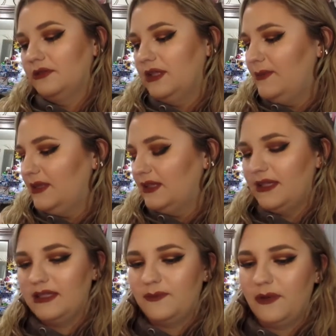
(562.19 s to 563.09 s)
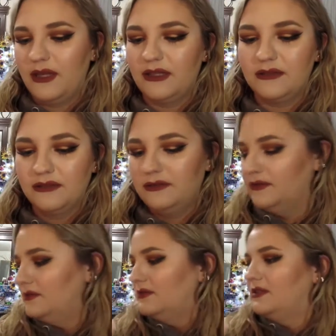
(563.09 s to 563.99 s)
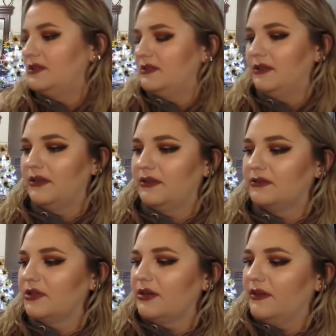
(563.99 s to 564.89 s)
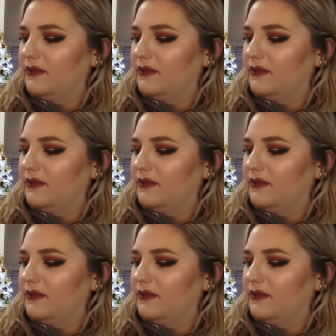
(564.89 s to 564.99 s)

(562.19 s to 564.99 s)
Limitless, but still a little chalky